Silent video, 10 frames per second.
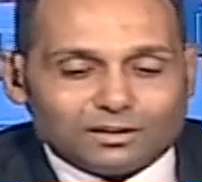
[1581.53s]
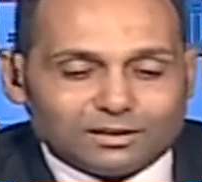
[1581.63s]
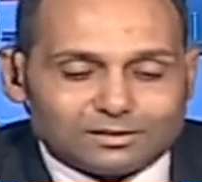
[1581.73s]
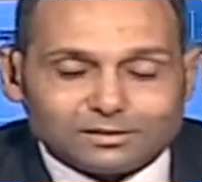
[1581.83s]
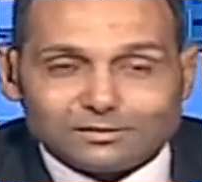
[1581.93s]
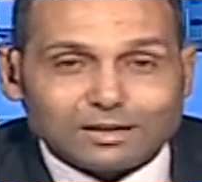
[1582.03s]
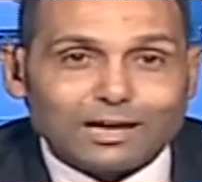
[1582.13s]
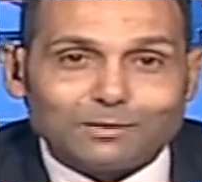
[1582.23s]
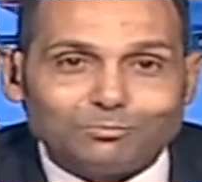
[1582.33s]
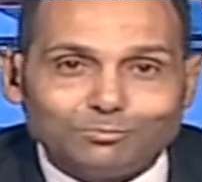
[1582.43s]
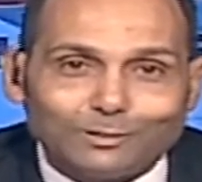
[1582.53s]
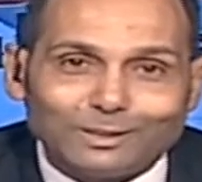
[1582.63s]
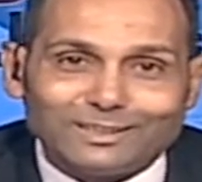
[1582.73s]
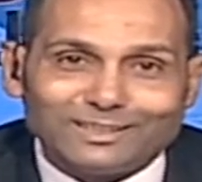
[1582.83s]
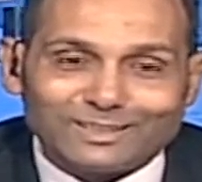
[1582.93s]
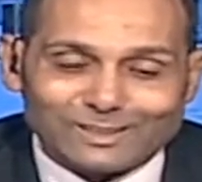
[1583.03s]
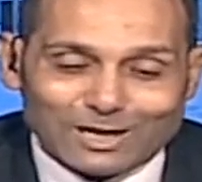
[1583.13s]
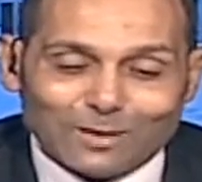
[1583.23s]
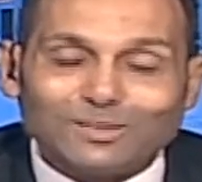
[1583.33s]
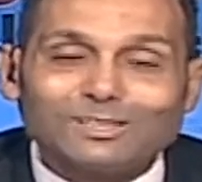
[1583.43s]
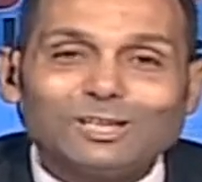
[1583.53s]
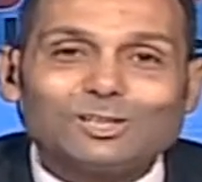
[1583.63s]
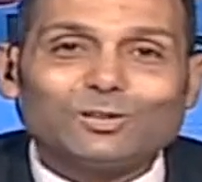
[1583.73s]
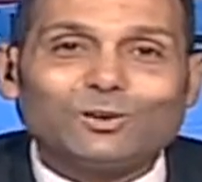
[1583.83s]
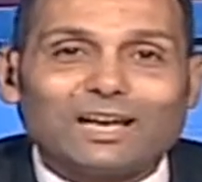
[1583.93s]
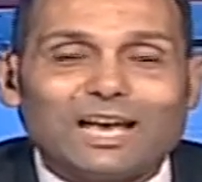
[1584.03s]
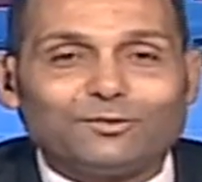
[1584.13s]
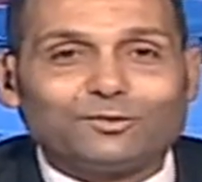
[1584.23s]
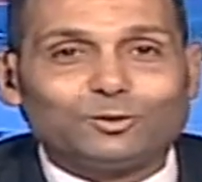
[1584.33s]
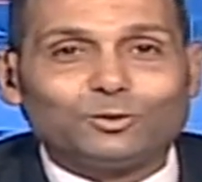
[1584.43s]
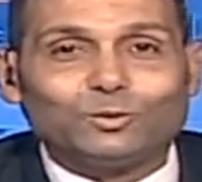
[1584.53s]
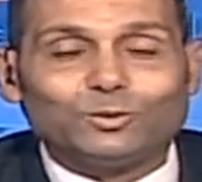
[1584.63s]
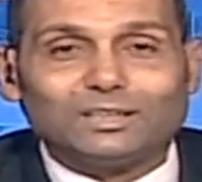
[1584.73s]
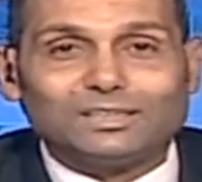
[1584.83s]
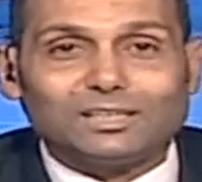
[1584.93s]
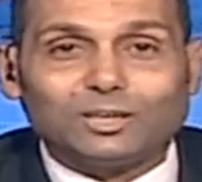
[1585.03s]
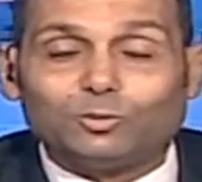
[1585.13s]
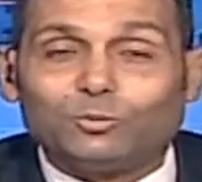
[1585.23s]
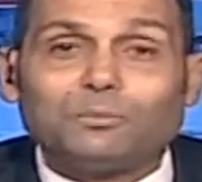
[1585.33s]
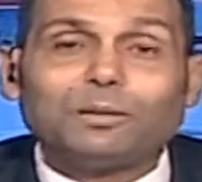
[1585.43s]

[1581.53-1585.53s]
the time uh, is out, so I have to uh, say goodbye.